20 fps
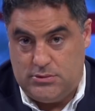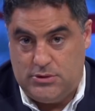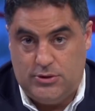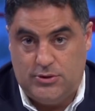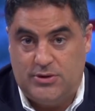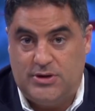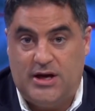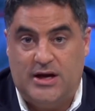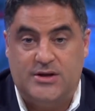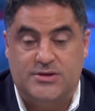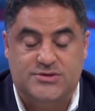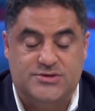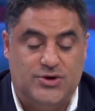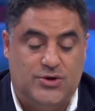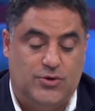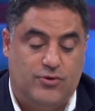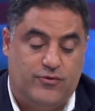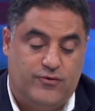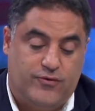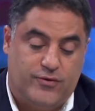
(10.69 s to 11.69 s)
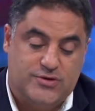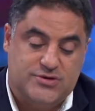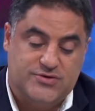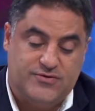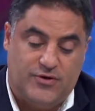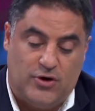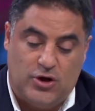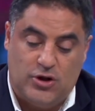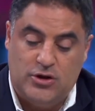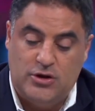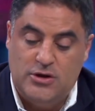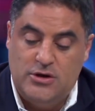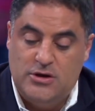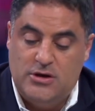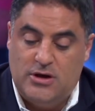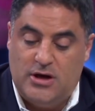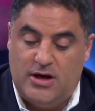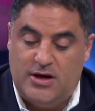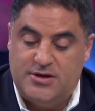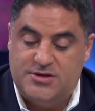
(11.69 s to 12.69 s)
Okay, so first of all,
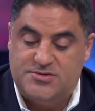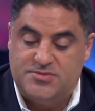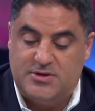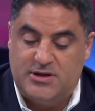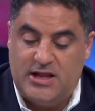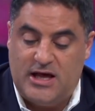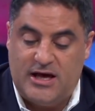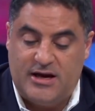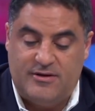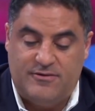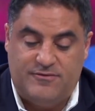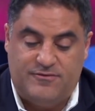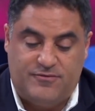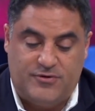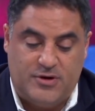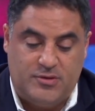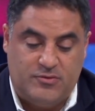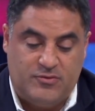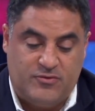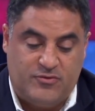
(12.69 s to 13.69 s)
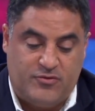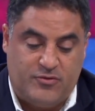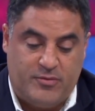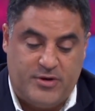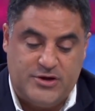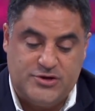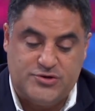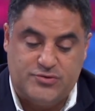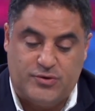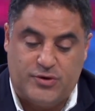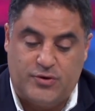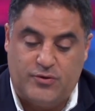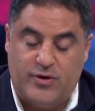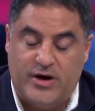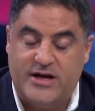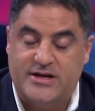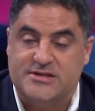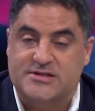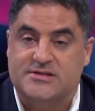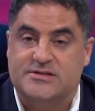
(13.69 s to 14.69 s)
uh, there's been a lot of Freedom of Information
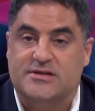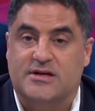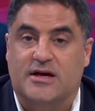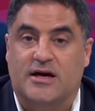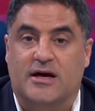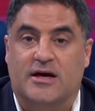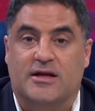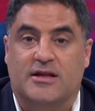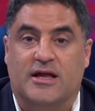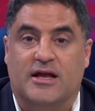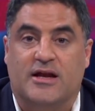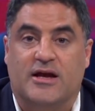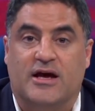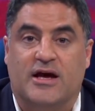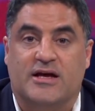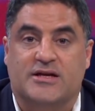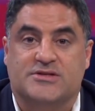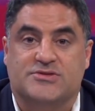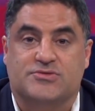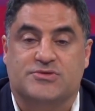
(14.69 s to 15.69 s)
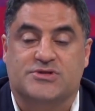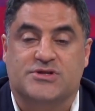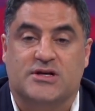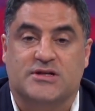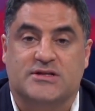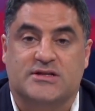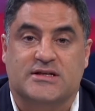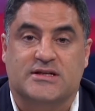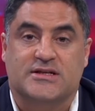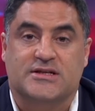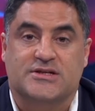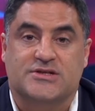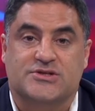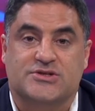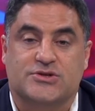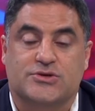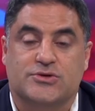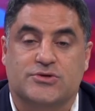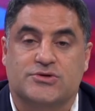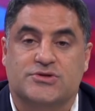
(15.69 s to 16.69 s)
requests uh, that has resulted in
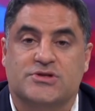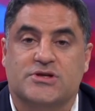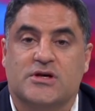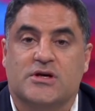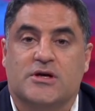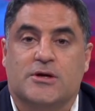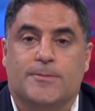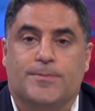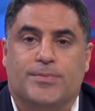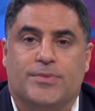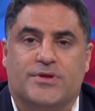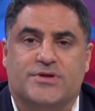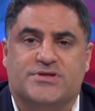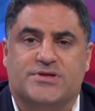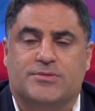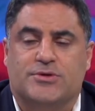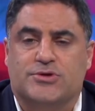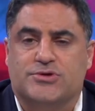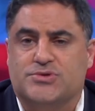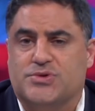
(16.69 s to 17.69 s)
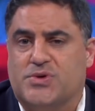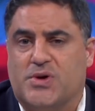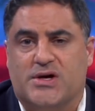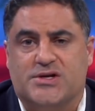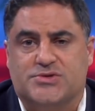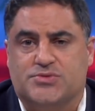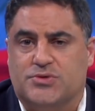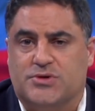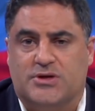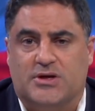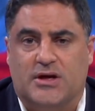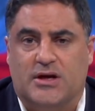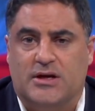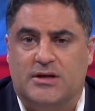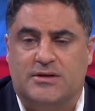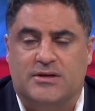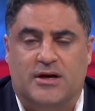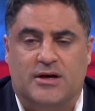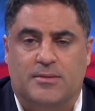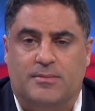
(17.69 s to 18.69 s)
this news. Some of those requests were uh,
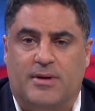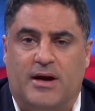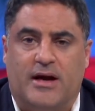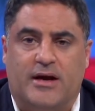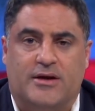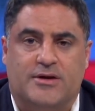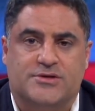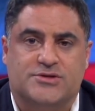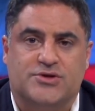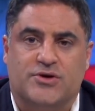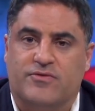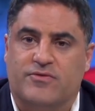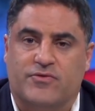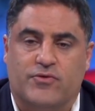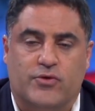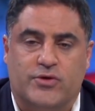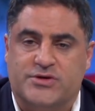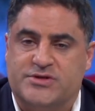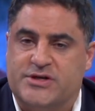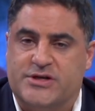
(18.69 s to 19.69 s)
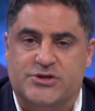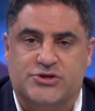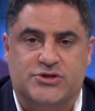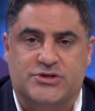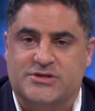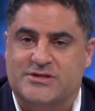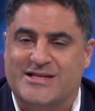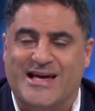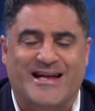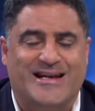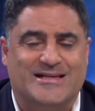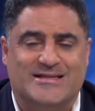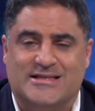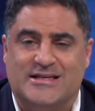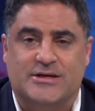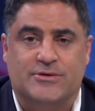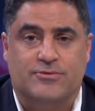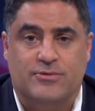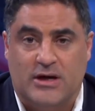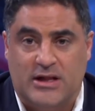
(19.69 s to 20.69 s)
done by conservative organizations. That is
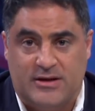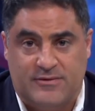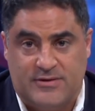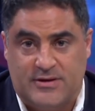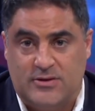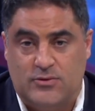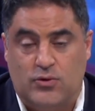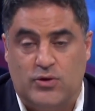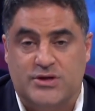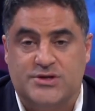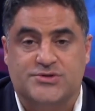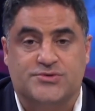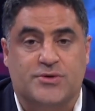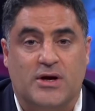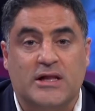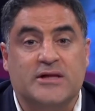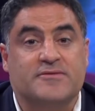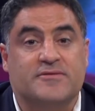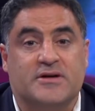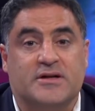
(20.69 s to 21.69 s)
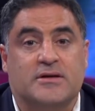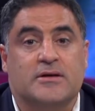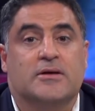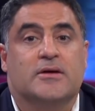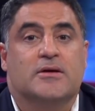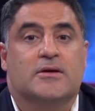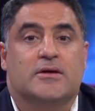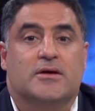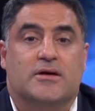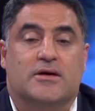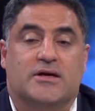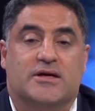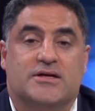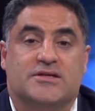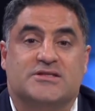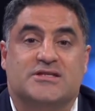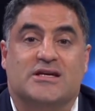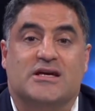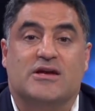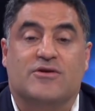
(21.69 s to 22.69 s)
irrelevant. What is relevant
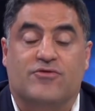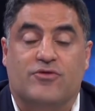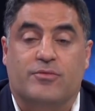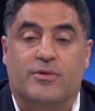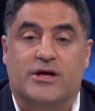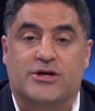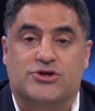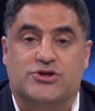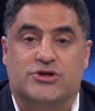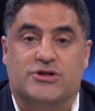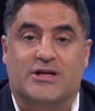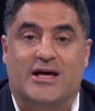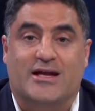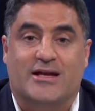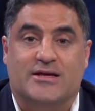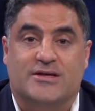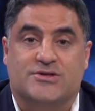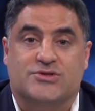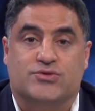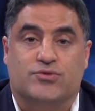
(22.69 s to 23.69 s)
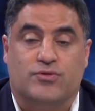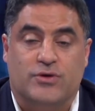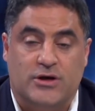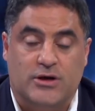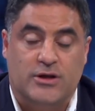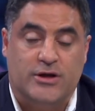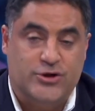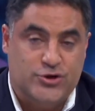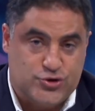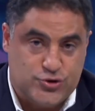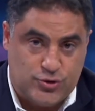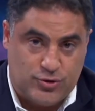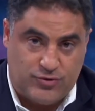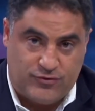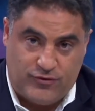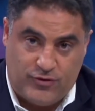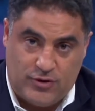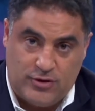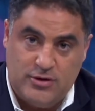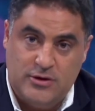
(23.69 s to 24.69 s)
is the information that is real and
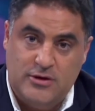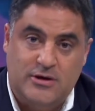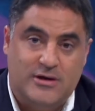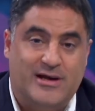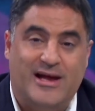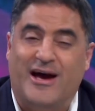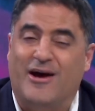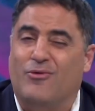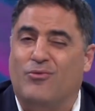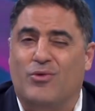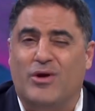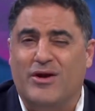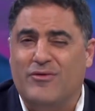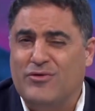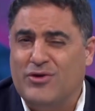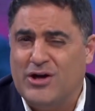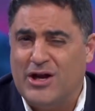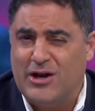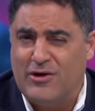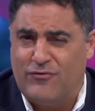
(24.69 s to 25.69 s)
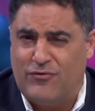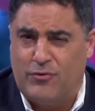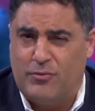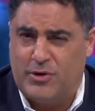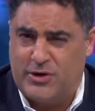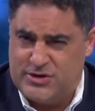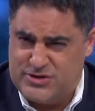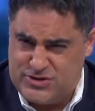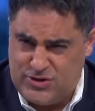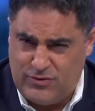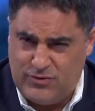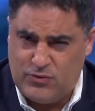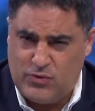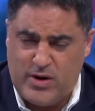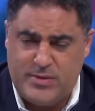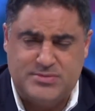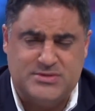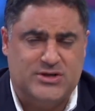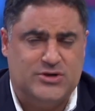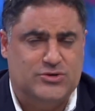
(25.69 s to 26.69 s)
truthful. Now, whenever you're getting from a conservative
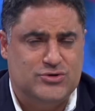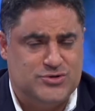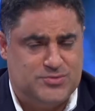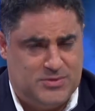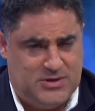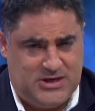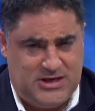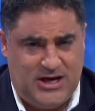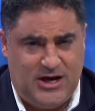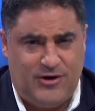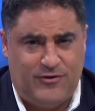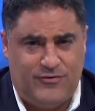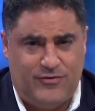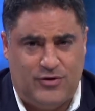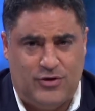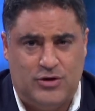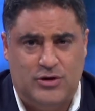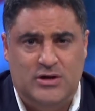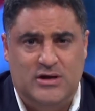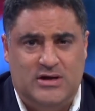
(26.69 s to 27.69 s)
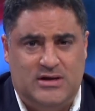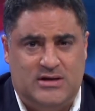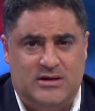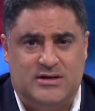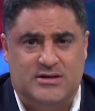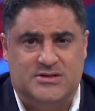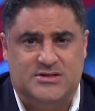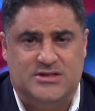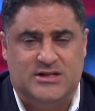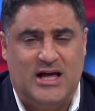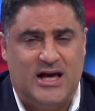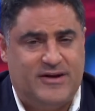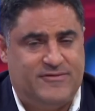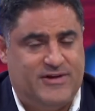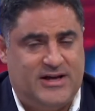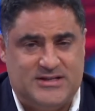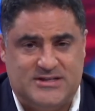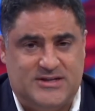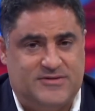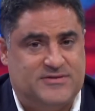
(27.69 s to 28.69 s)
website, you should be careful because a lot of
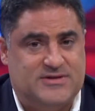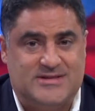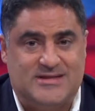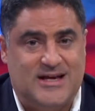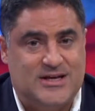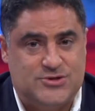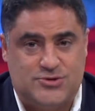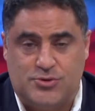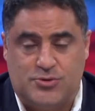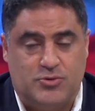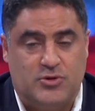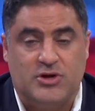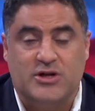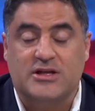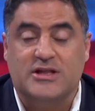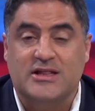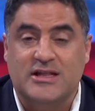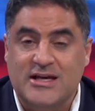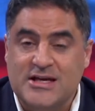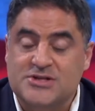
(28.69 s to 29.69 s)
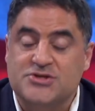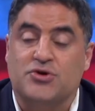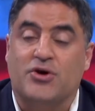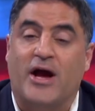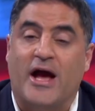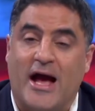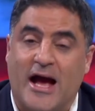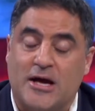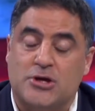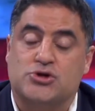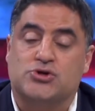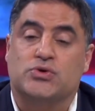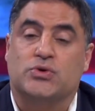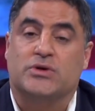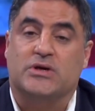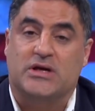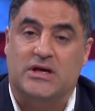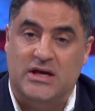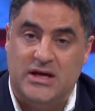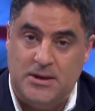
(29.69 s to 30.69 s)
that stuff is not truthful. These are
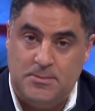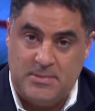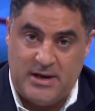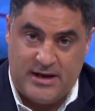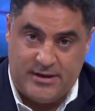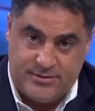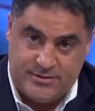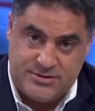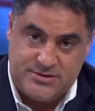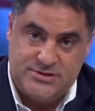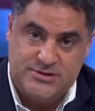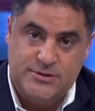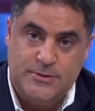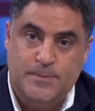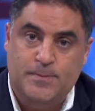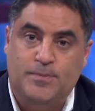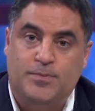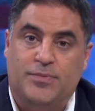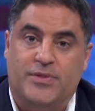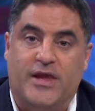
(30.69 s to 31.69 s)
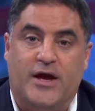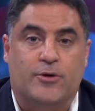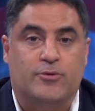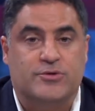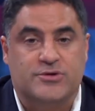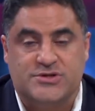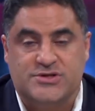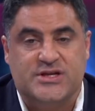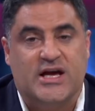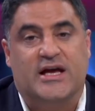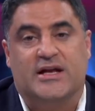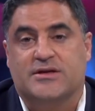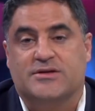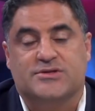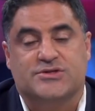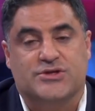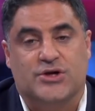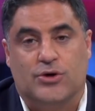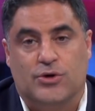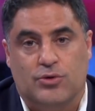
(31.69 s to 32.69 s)
actual emails that were sent,
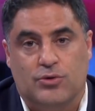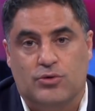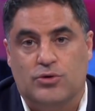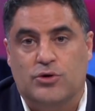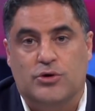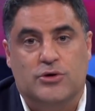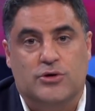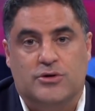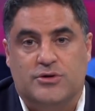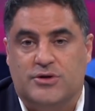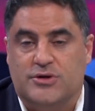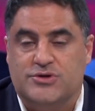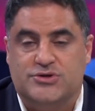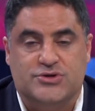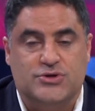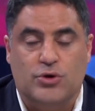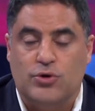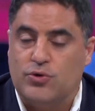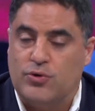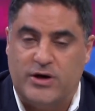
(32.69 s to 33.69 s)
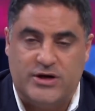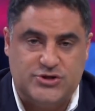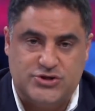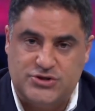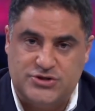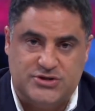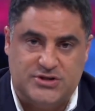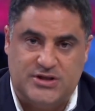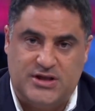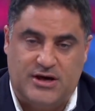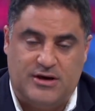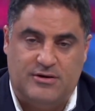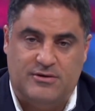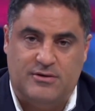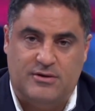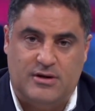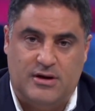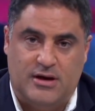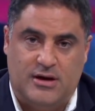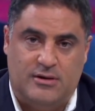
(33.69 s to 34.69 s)
so there's no question to
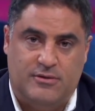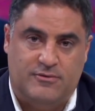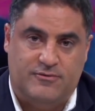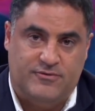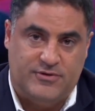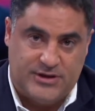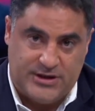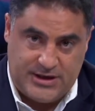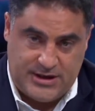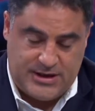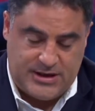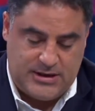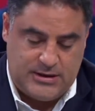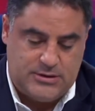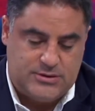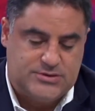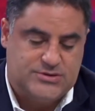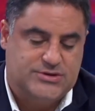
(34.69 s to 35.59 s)
their uh, validity.